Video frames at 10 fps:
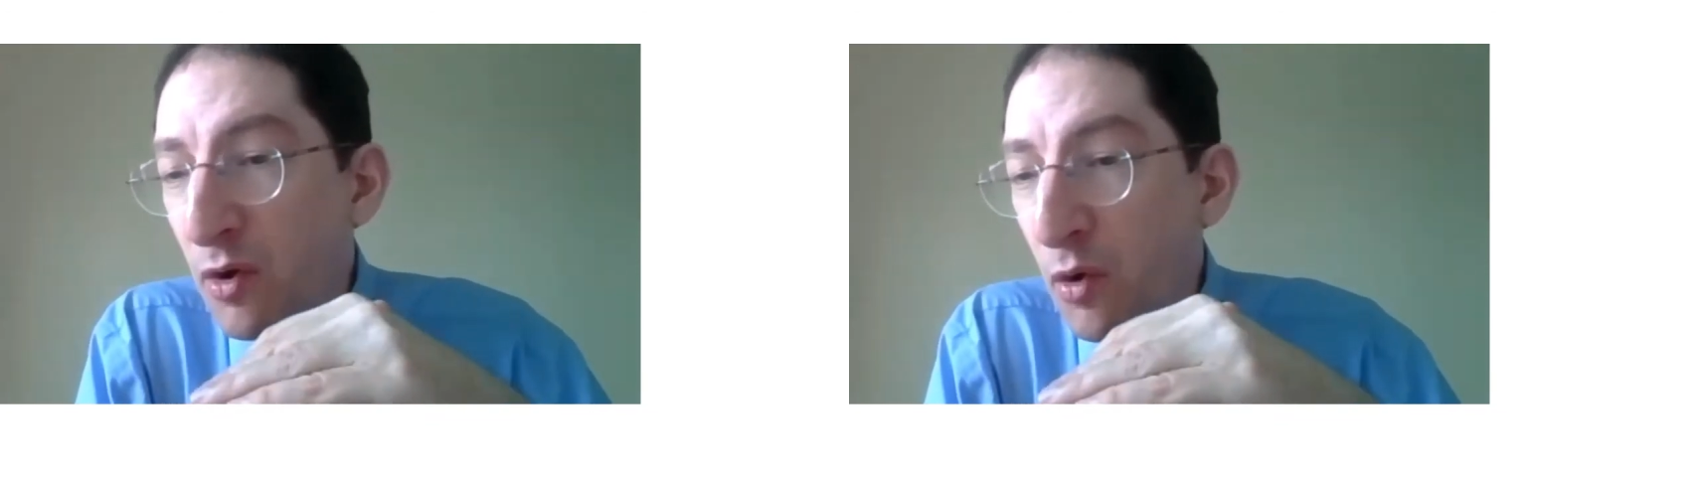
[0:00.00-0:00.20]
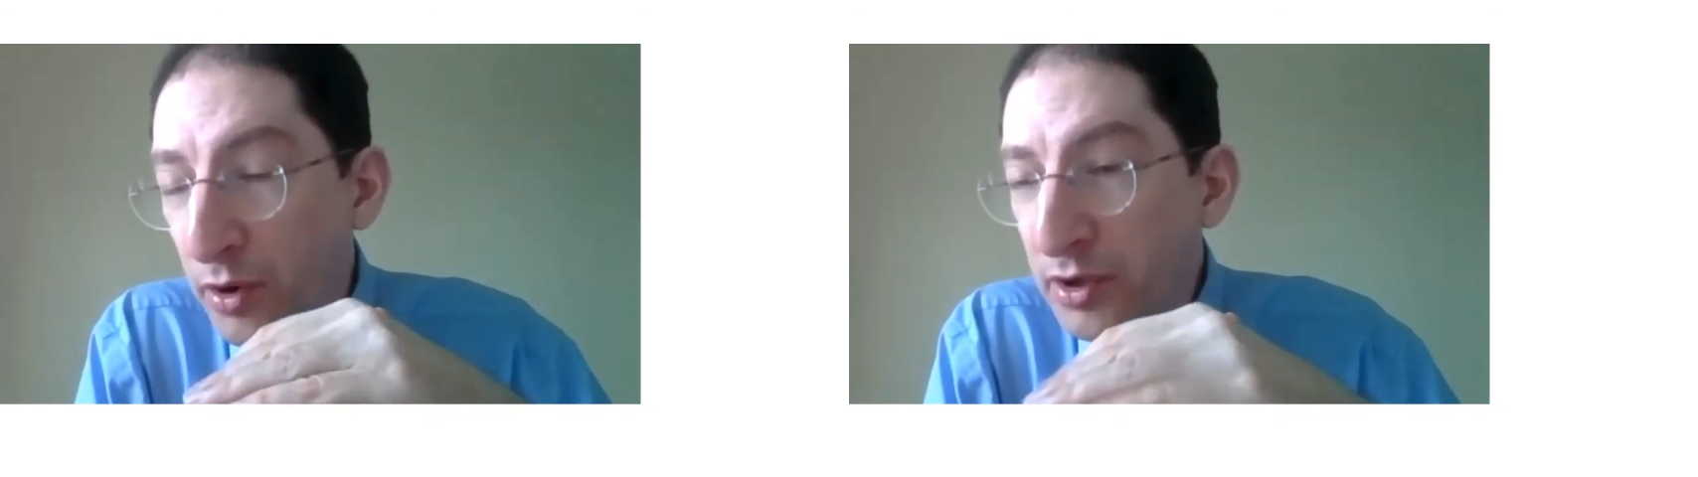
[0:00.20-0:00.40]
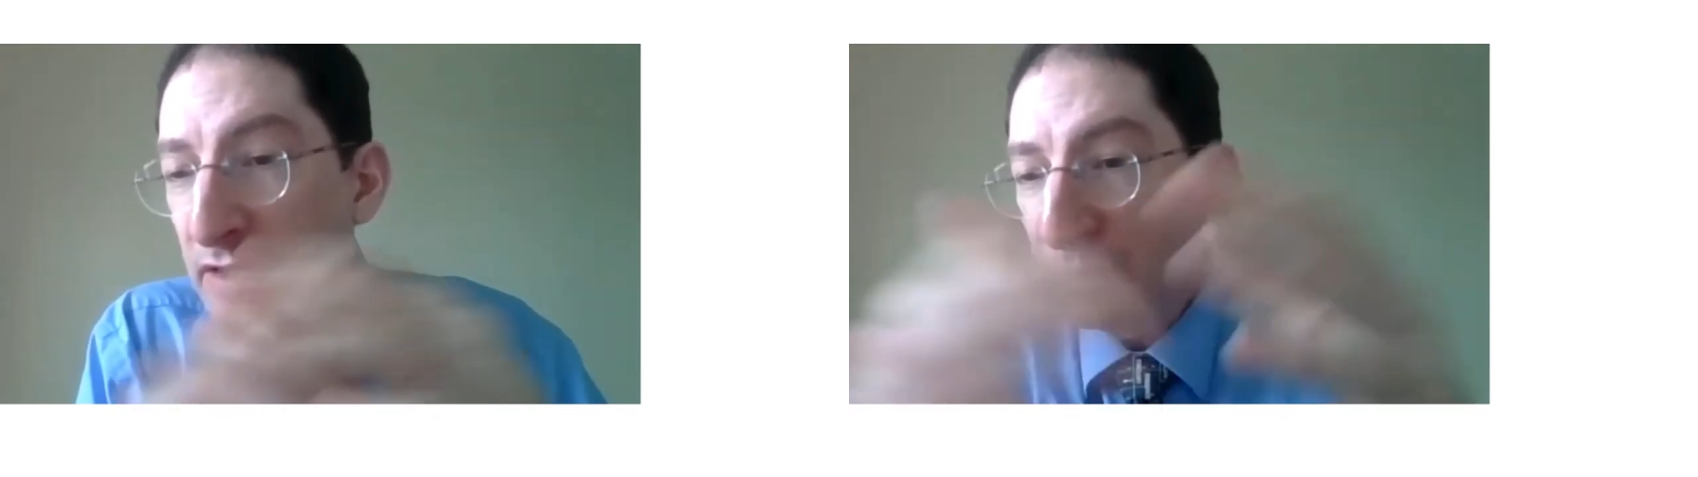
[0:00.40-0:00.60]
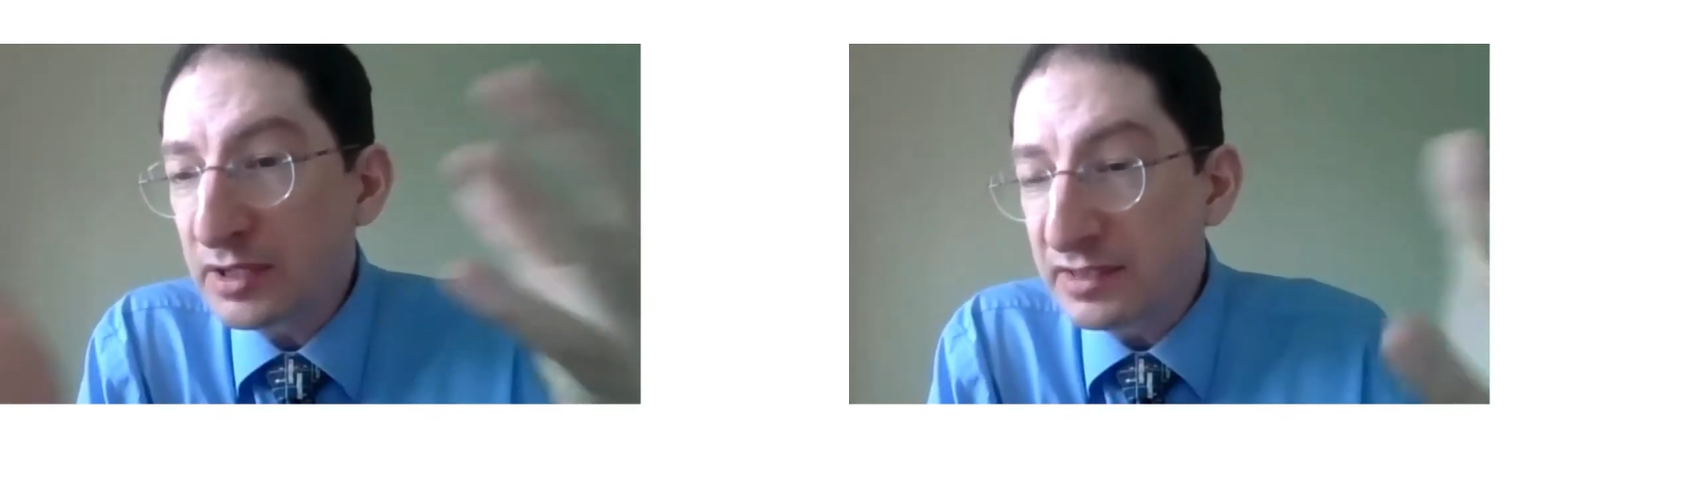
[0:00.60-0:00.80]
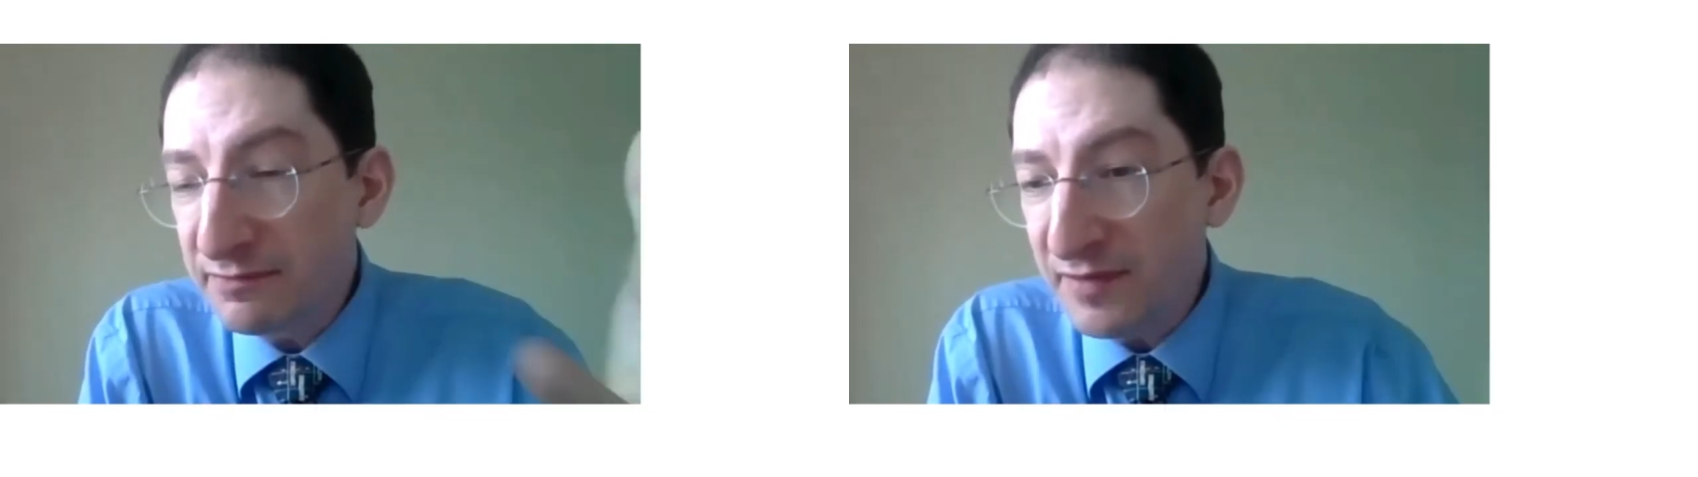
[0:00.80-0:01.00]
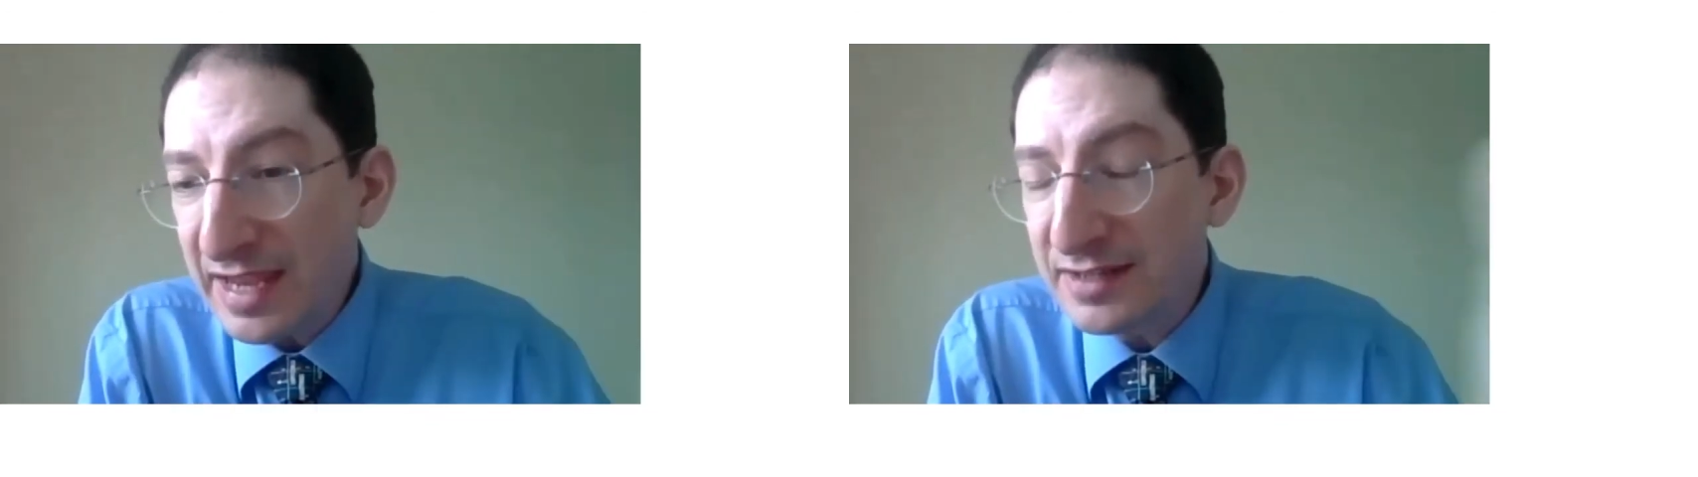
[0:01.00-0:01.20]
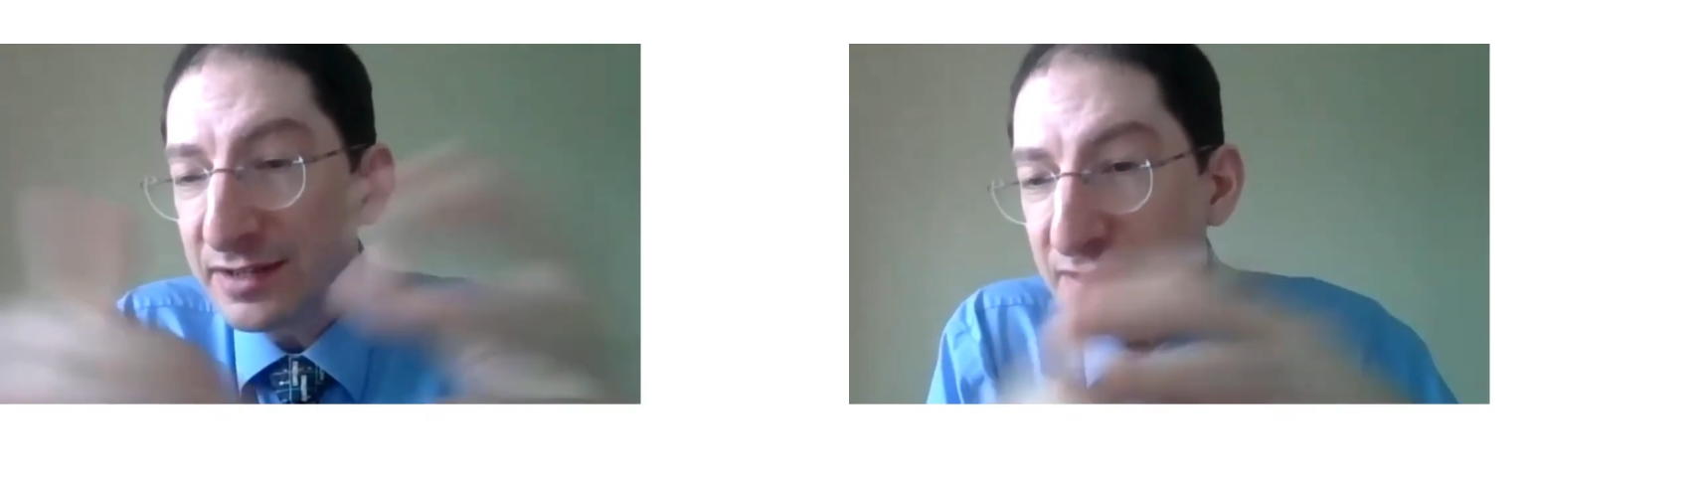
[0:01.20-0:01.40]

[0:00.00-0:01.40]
or you can look at the faint